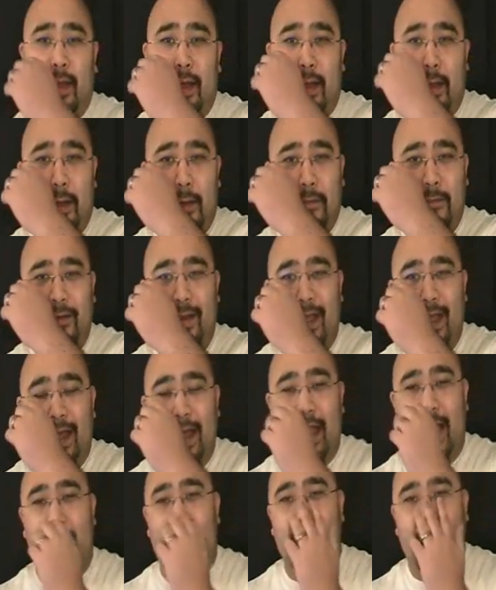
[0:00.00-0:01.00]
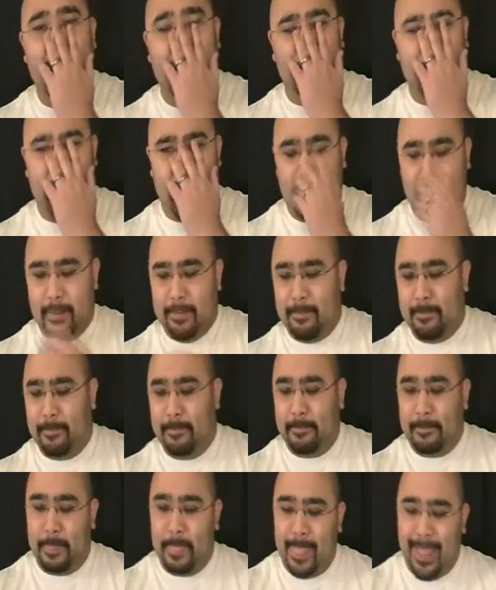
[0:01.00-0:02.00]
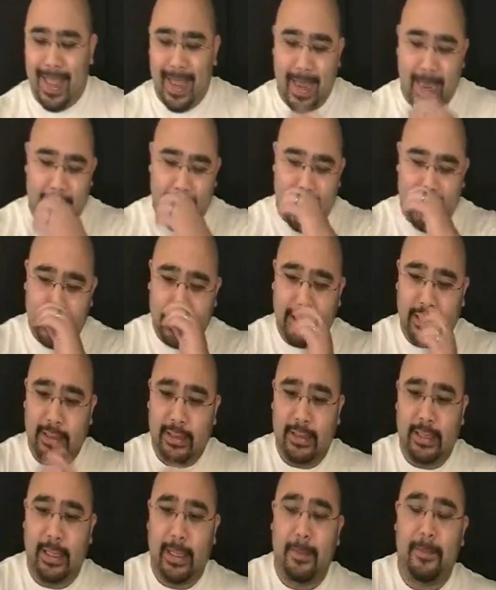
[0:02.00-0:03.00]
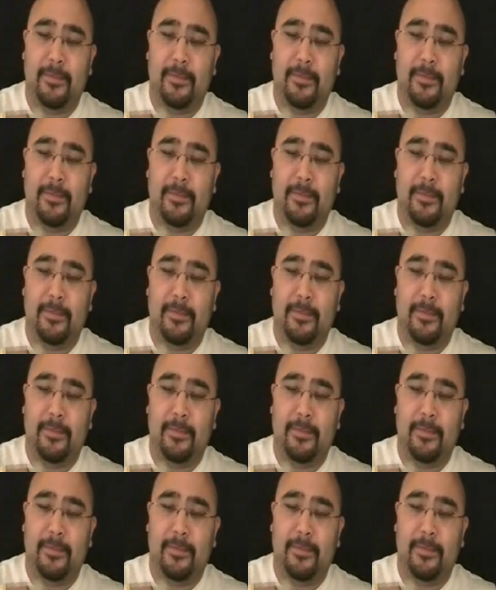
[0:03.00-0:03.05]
All right, I am back. And as you can see,